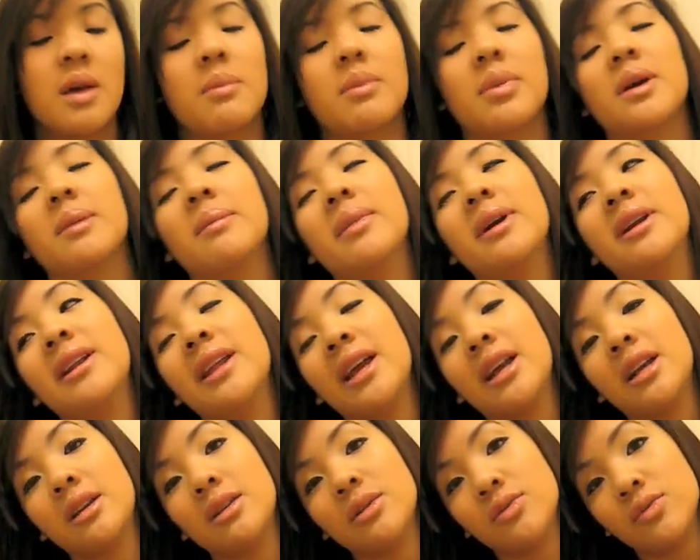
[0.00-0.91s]
but my
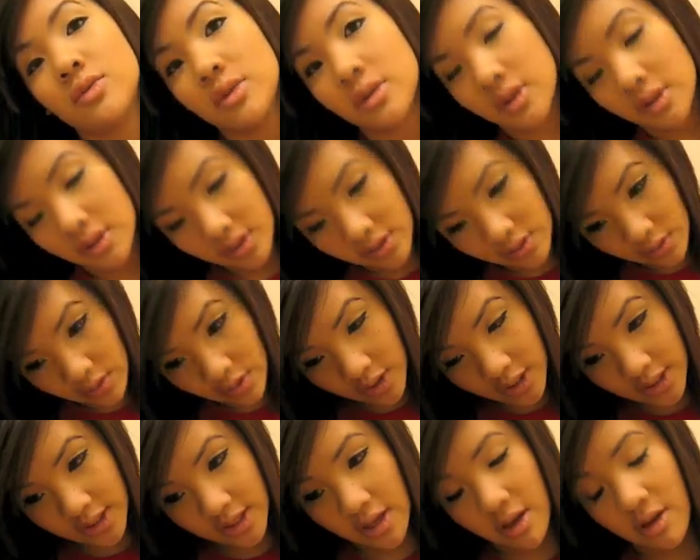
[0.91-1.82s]
neck is really
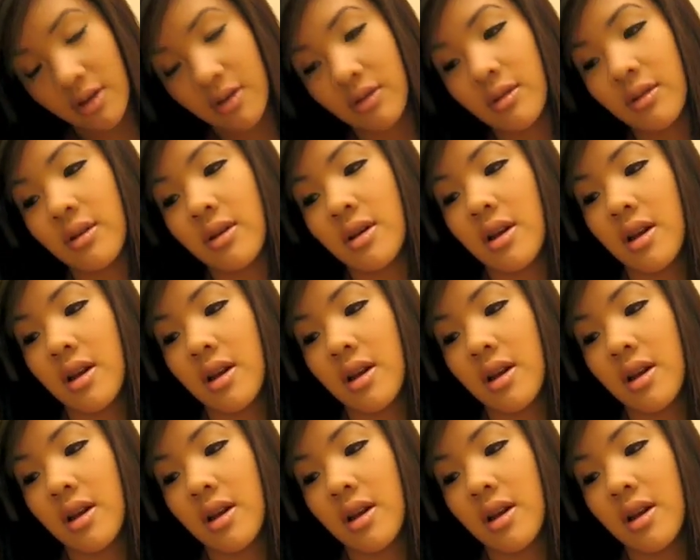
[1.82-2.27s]
sore, so